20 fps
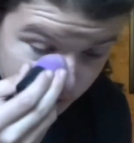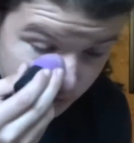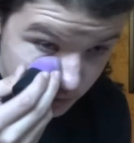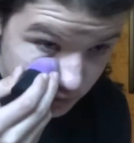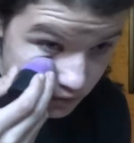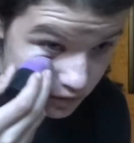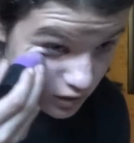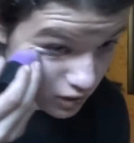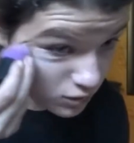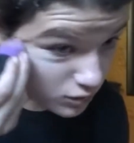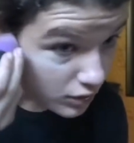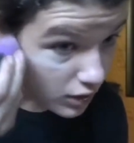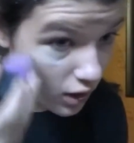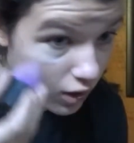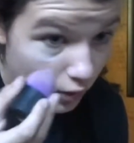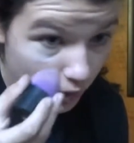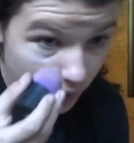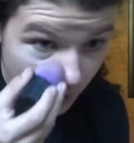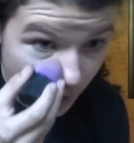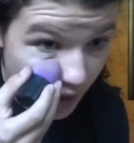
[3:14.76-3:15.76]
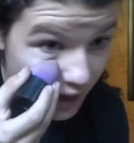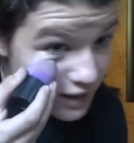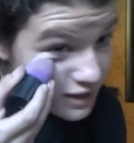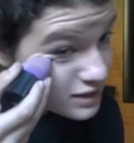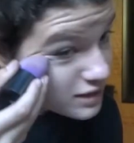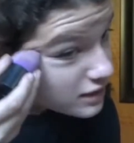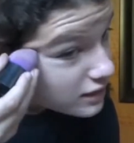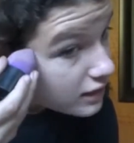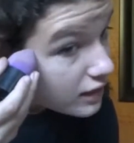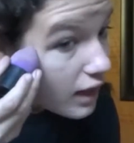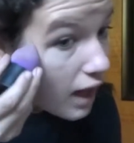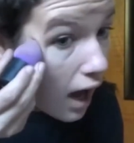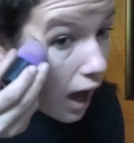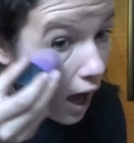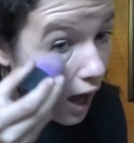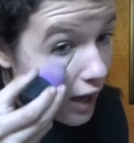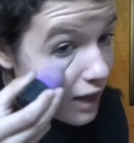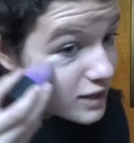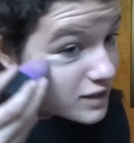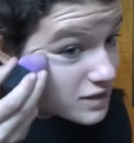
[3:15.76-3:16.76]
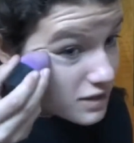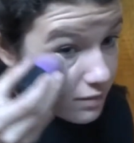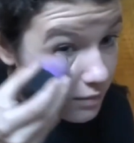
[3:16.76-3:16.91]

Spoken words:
who don't know, and I did not